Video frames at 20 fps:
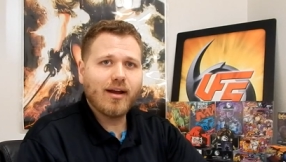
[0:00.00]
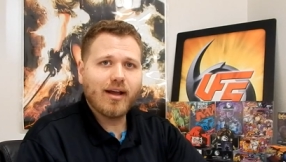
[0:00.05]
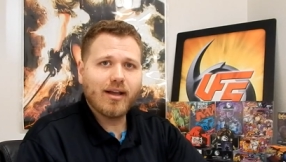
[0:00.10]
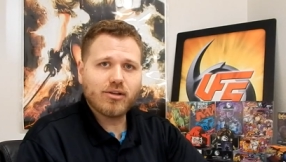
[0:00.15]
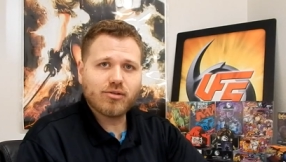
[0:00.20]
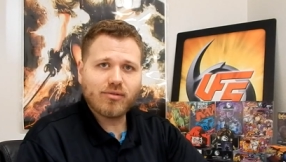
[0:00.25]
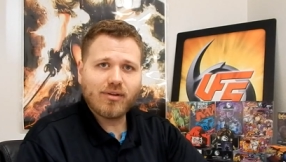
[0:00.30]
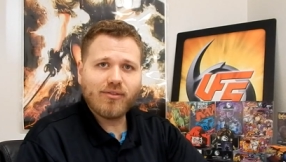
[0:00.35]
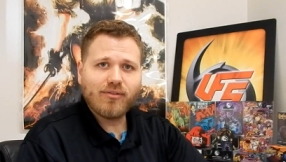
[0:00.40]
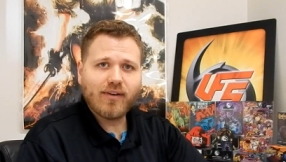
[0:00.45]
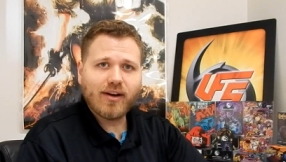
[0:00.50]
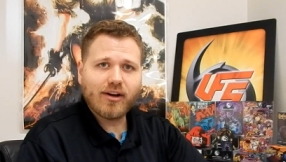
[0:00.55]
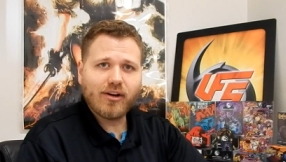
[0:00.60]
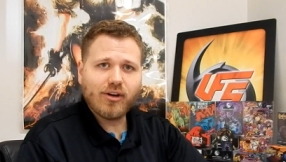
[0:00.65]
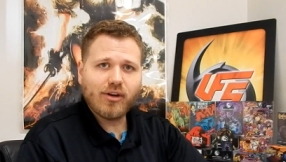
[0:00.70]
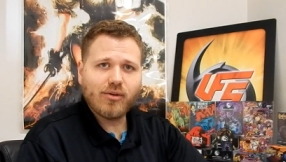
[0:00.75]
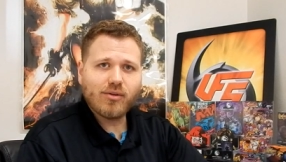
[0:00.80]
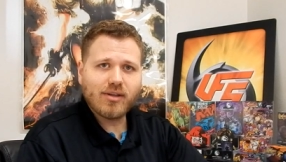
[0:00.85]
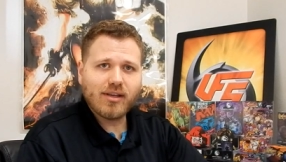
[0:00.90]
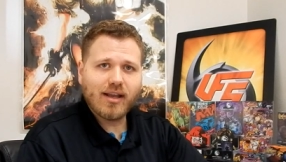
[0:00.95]
uh, Street Fighter
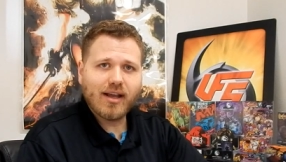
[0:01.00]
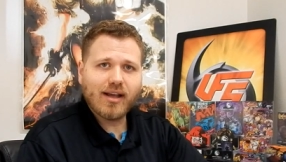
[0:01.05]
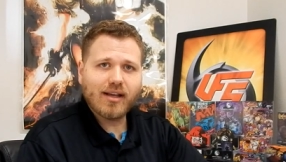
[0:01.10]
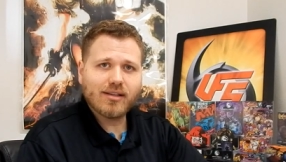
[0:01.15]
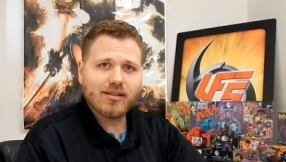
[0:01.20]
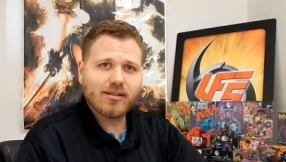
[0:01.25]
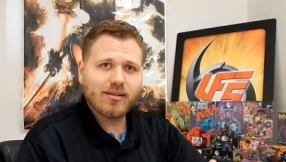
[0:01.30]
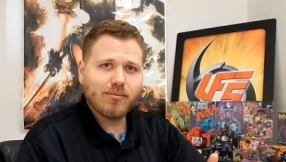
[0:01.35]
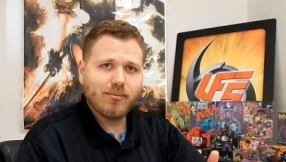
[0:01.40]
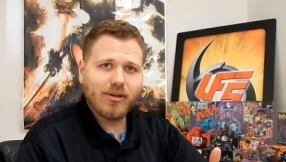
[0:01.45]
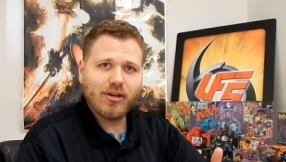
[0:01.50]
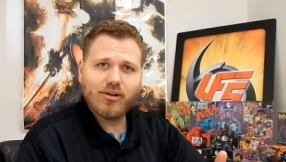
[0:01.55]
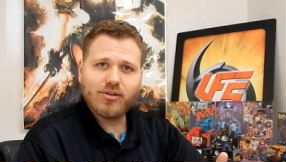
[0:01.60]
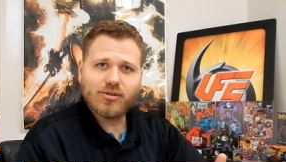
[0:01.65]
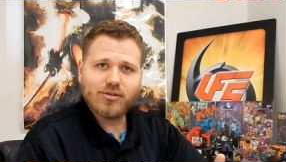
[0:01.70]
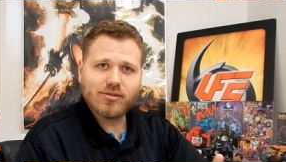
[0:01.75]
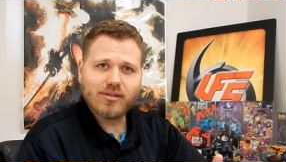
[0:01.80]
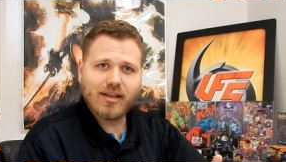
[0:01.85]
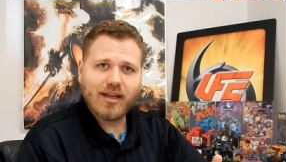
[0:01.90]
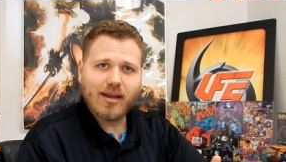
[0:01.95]
UTS
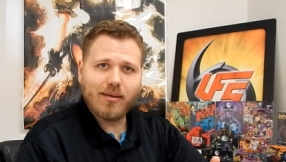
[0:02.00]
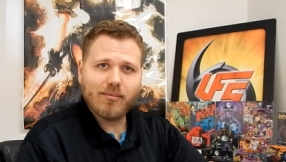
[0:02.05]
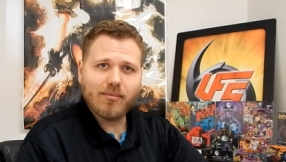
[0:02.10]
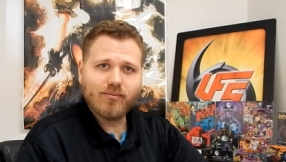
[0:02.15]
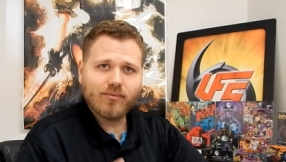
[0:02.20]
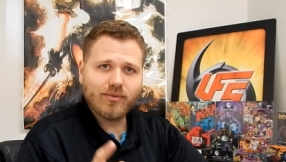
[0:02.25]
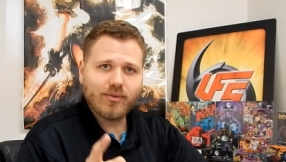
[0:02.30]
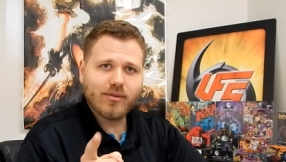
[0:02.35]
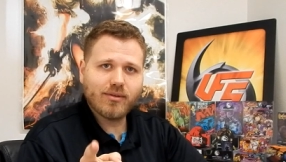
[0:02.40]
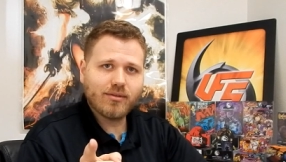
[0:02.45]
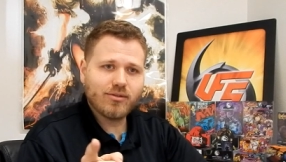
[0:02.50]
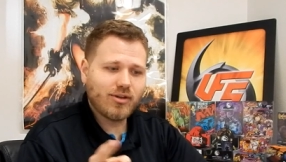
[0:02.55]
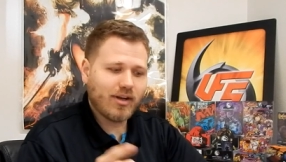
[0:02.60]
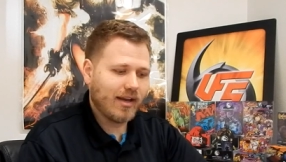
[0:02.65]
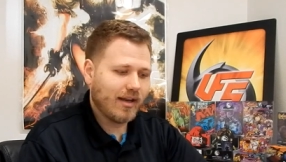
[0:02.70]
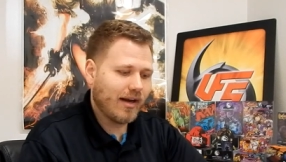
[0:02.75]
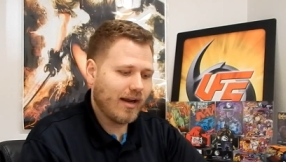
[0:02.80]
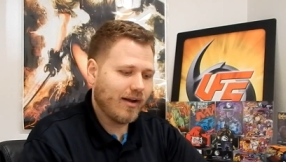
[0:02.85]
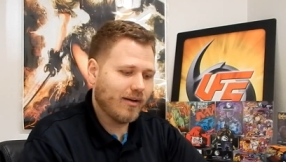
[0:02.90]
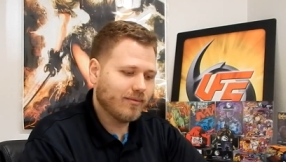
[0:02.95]
miniatures game.
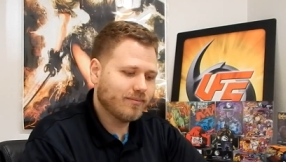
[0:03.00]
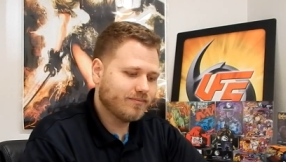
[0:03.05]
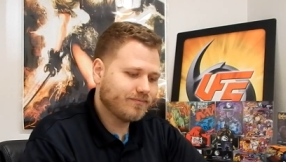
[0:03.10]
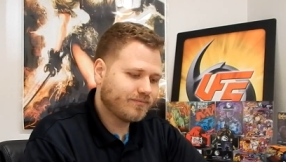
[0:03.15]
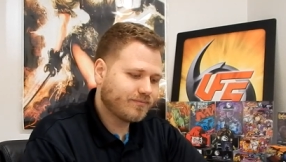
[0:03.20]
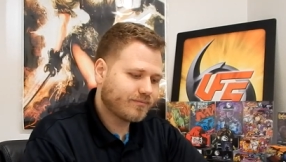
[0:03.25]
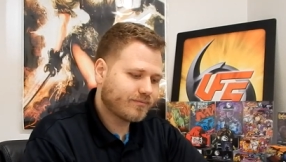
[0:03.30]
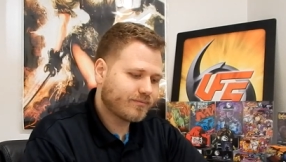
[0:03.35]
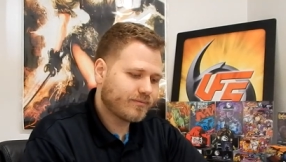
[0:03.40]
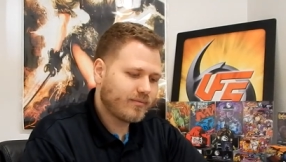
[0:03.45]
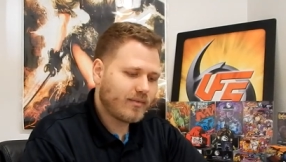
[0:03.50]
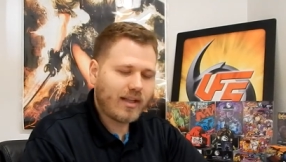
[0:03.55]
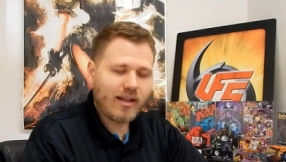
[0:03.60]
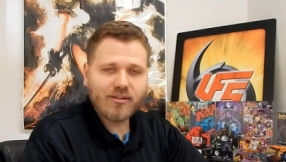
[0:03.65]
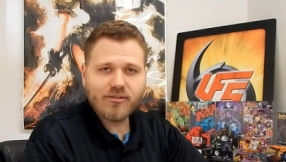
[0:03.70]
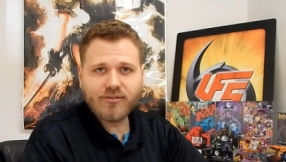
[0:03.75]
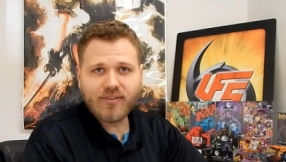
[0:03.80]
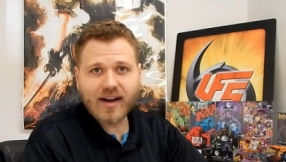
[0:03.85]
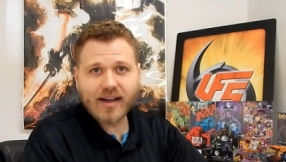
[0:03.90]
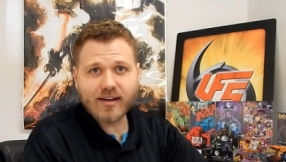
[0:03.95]
Check it out.
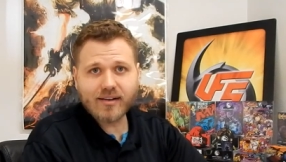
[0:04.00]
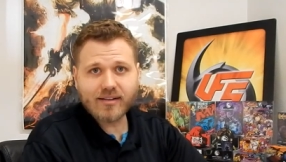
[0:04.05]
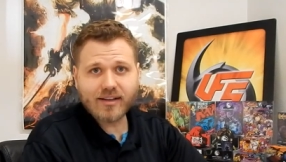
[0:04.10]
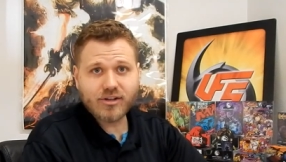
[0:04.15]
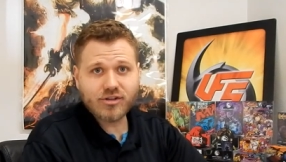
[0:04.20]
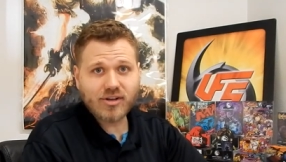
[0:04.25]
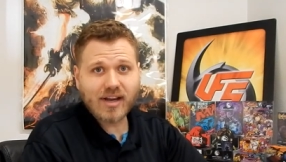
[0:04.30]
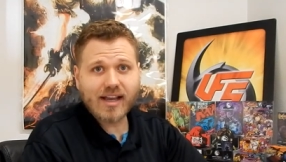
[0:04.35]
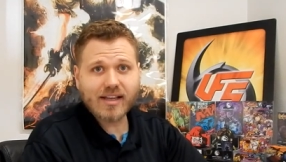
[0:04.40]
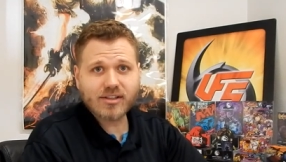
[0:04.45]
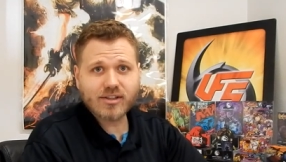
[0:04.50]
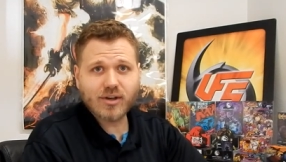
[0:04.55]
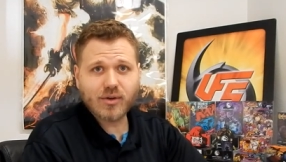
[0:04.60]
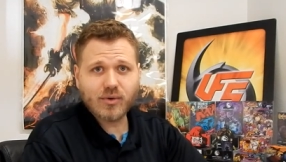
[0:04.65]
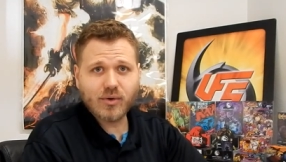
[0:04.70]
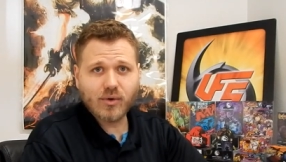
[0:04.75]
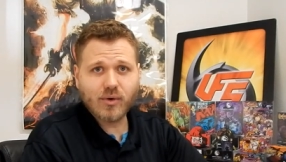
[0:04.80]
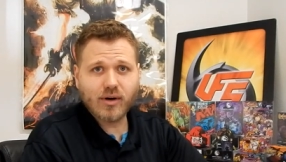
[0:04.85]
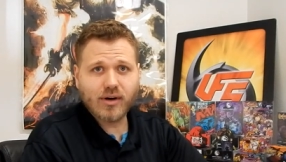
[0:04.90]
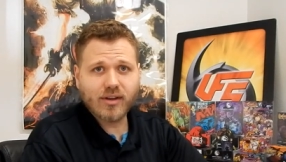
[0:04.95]
Finally,
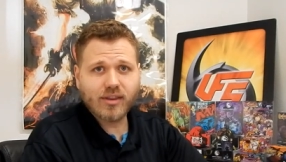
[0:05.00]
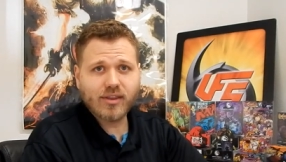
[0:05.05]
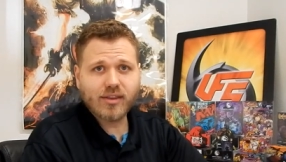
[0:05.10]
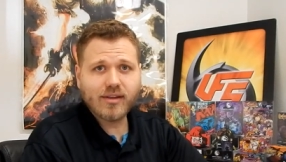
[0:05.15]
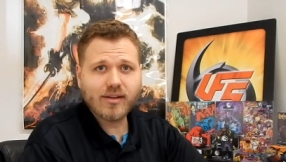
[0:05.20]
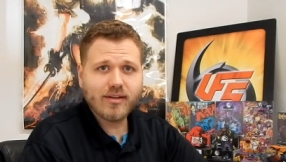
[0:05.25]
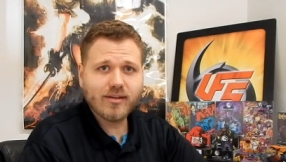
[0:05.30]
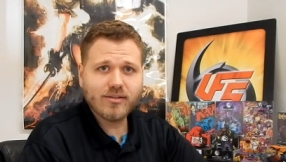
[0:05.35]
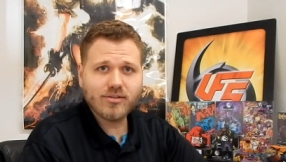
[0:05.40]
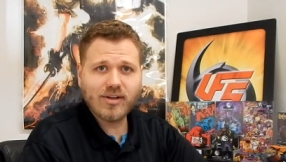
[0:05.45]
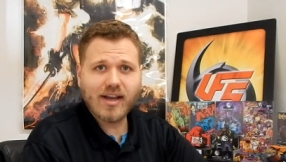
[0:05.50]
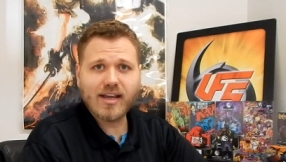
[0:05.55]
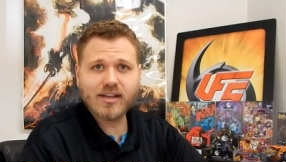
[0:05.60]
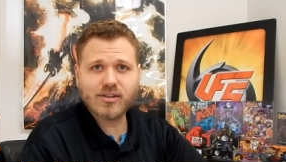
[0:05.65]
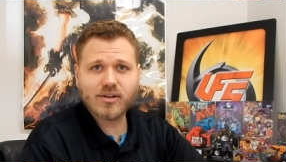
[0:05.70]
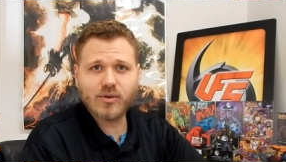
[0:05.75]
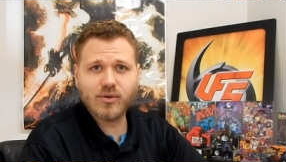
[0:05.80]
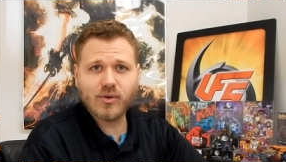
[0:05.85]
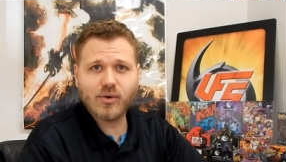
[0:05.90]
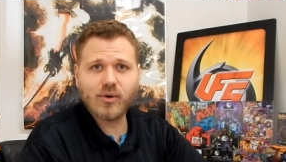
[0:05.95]
Jasco North.
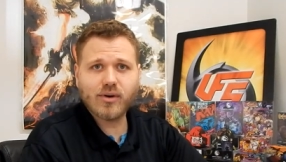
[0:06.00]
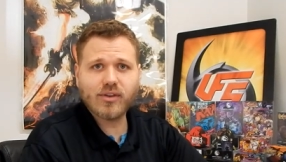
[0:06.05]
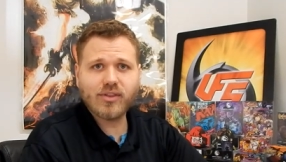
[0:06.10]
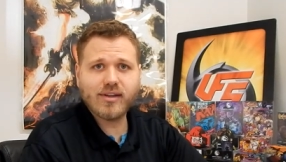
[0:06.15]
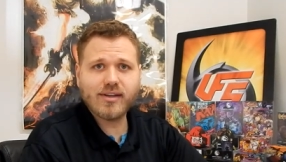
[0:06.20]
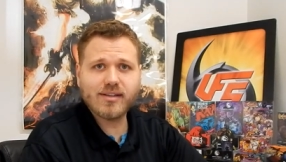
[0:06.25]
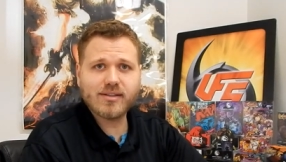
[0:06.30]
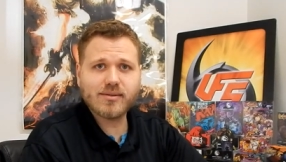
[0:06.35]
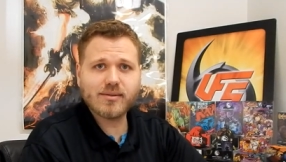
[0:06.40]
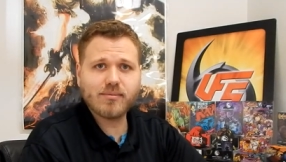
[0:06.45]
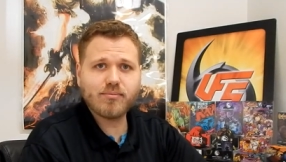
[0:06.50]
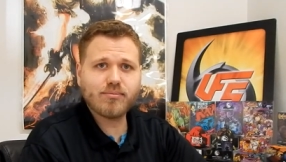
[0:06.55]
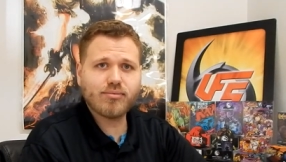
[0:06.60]
Jasco North is